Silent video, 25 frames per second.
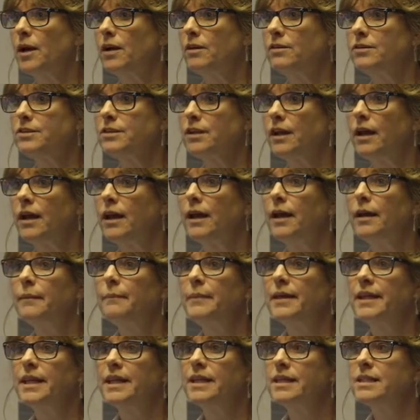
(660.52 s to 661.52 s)
world.
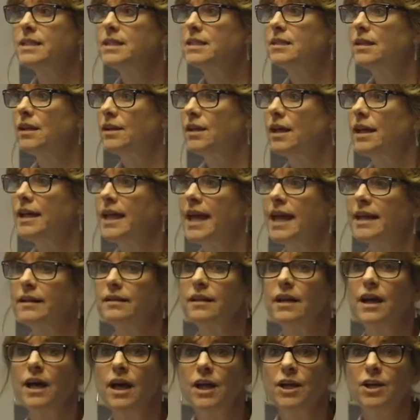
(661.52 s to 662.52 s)
Because
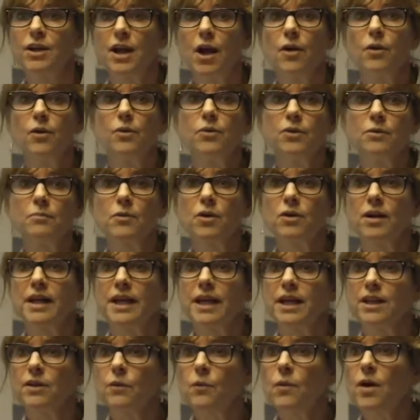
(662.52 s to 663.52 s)
again, all the
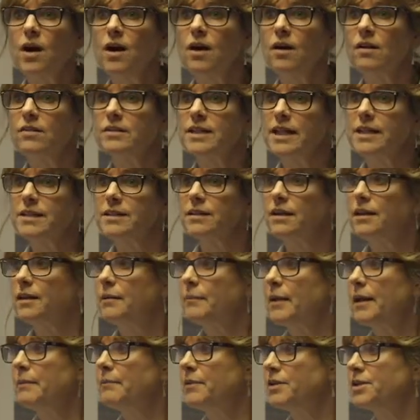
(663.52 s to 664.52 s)
modelling in the world isn't going
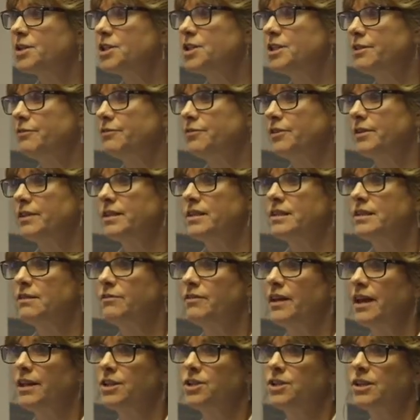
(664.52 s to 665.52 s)
to make much difference
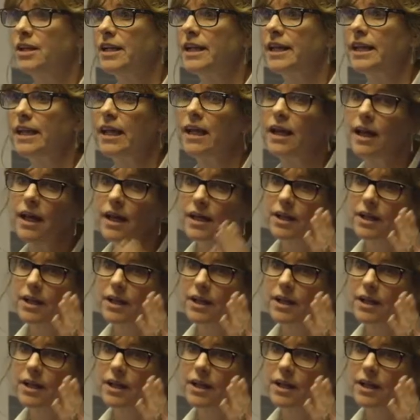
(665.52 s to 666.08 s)
if actually,